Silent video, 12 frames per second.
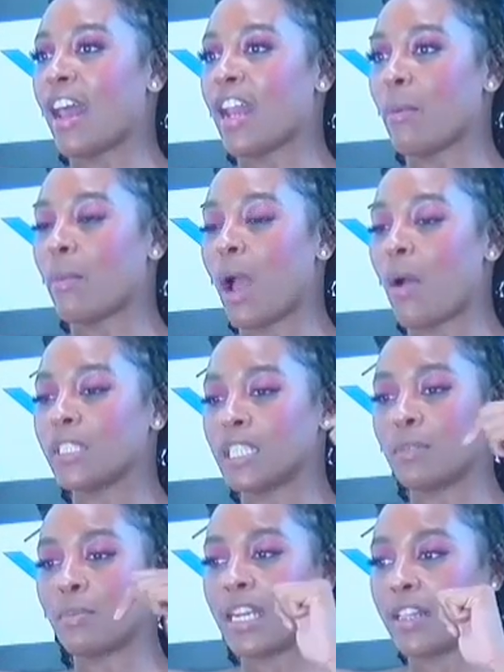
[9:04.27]
And I was
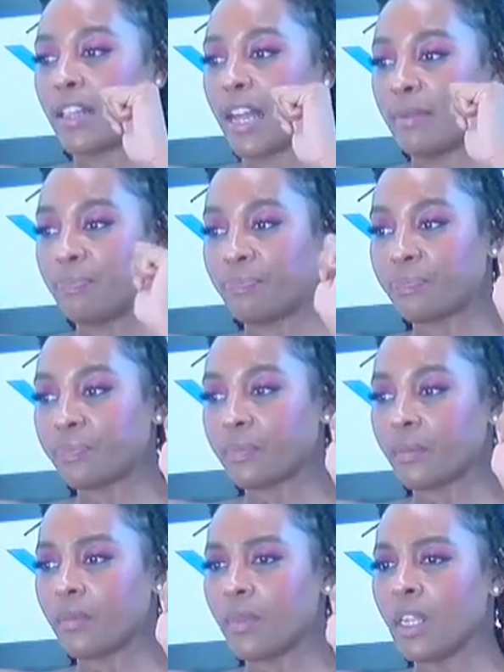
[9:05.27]
explaining that
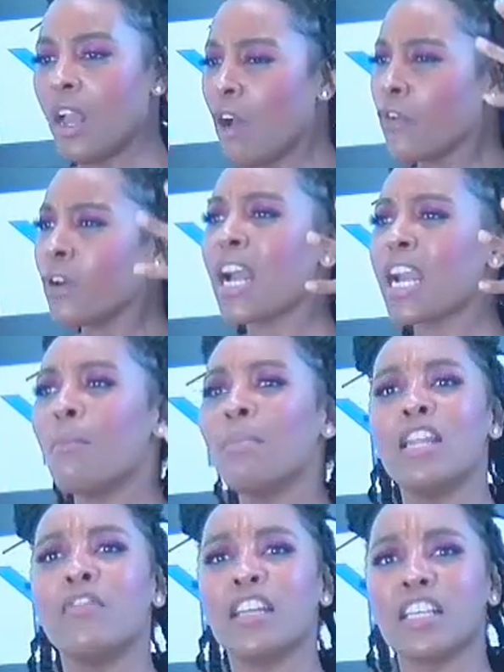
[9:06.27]
I feel like
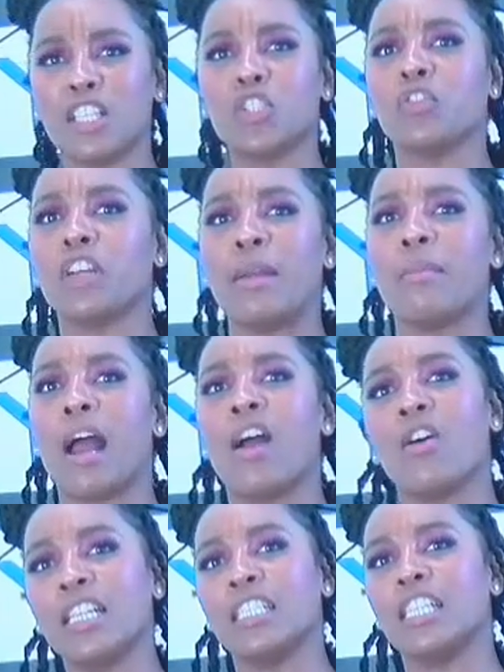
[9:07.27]
I'm living the dream. I
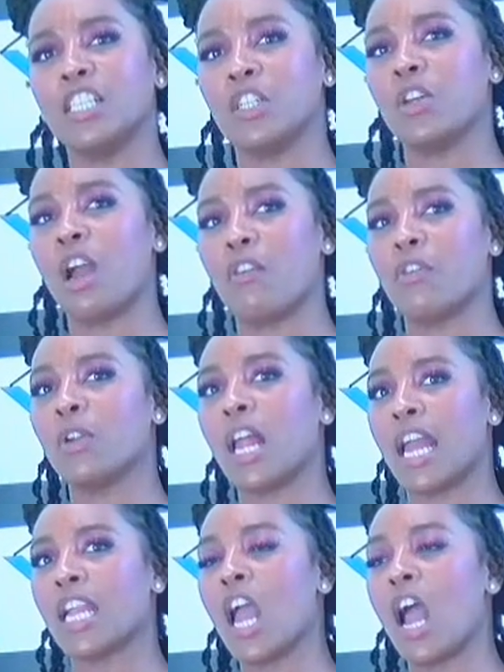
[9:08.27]
honestly do. I feel
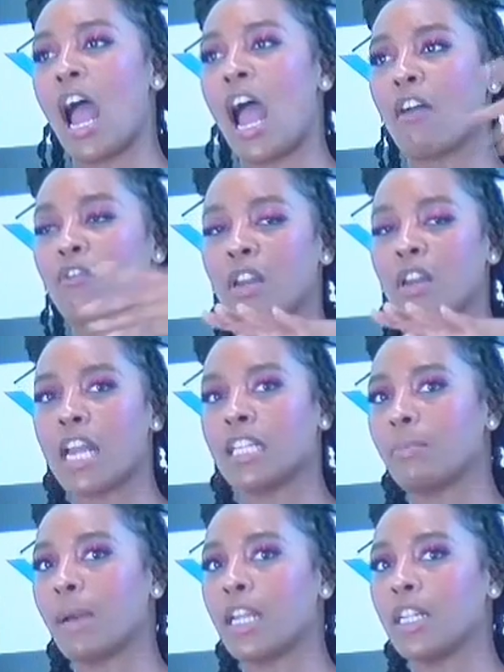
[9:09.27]
like I have a
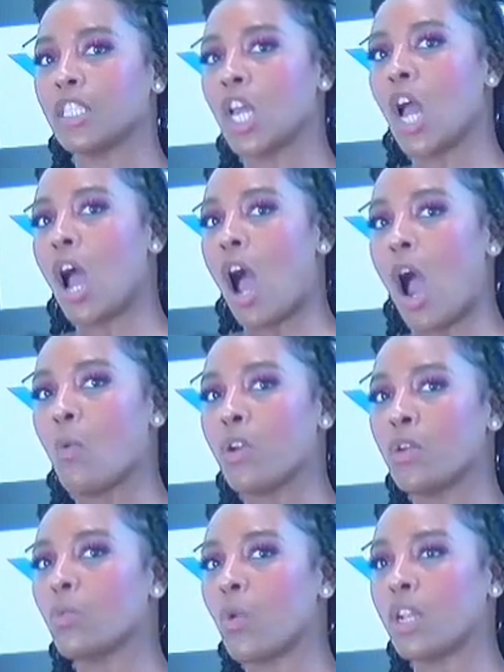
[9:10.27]
nice balance. I
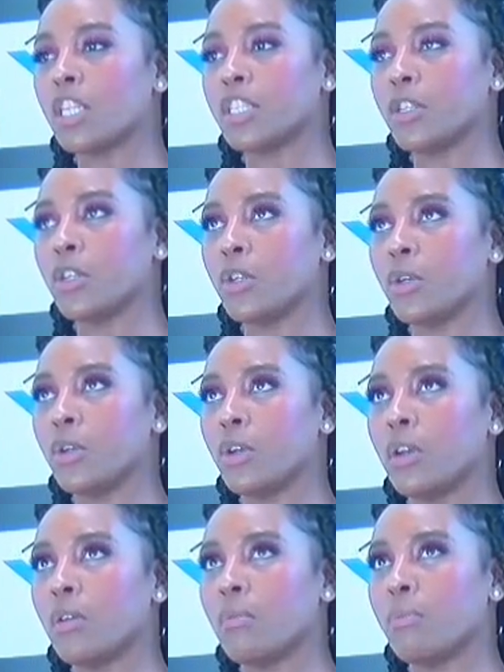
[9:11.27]
wouldn't want to
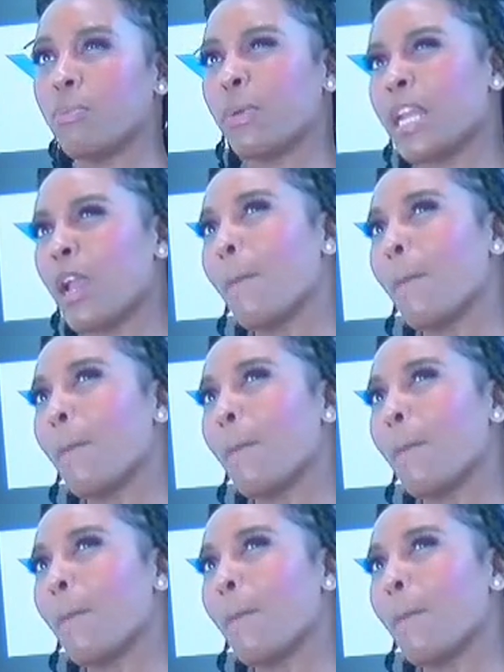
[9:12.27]
be a